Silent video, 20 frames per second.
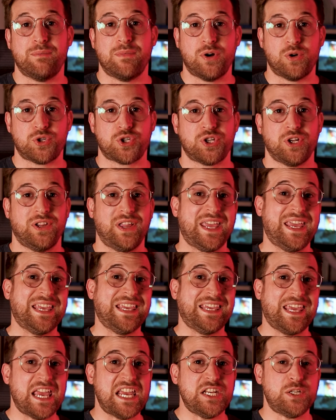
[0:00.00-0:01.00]
emotional
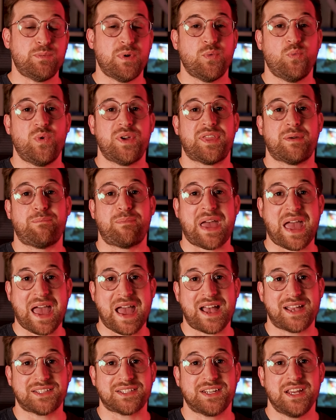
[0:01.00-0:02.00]
engagement with a
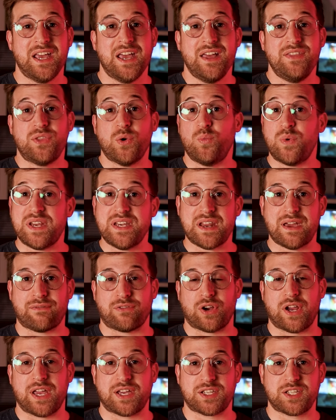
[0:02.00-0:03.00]
past that we
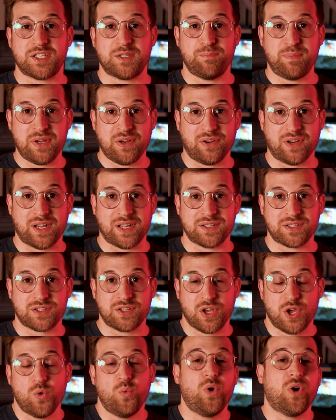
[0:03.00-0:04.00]
never
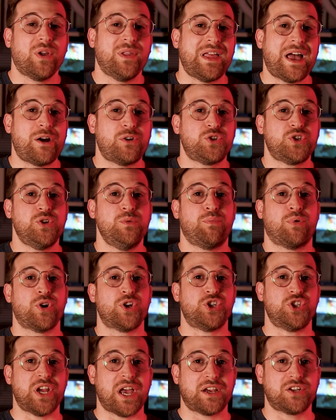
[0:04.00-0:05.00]
experienced. We're allowed to
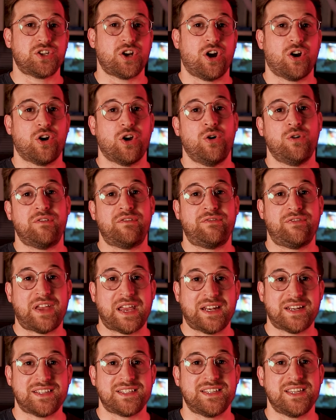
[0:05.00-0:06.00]
project our own
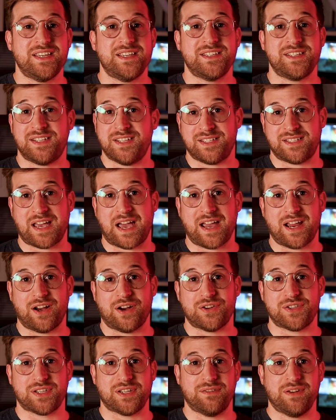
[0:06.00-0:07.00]
fantasies,
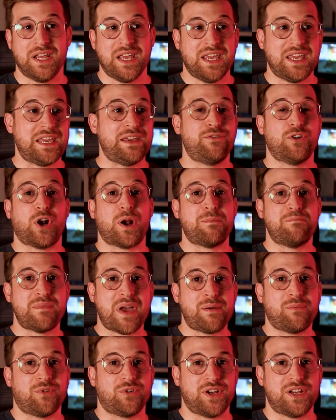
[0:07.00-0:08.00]
desires, and even our
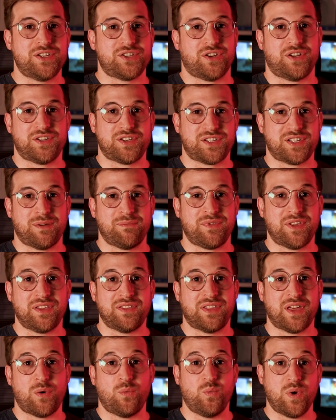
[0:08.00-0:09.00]
memories onto
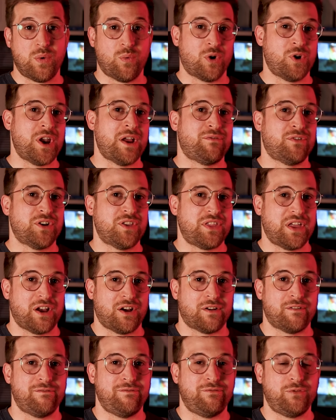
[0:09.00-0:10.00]
something that we were never
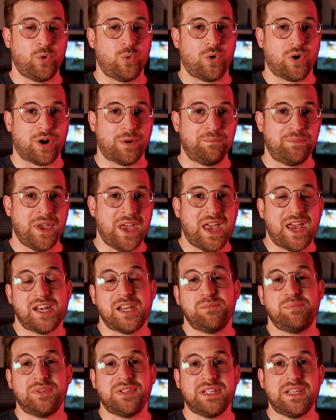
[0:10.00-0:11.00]
there for. And
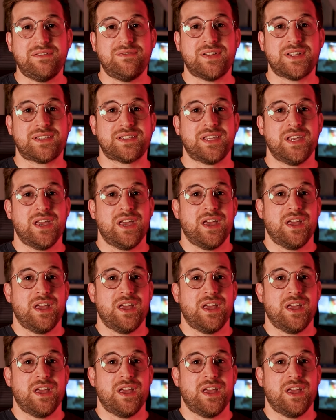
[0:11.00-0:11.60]
I believe it's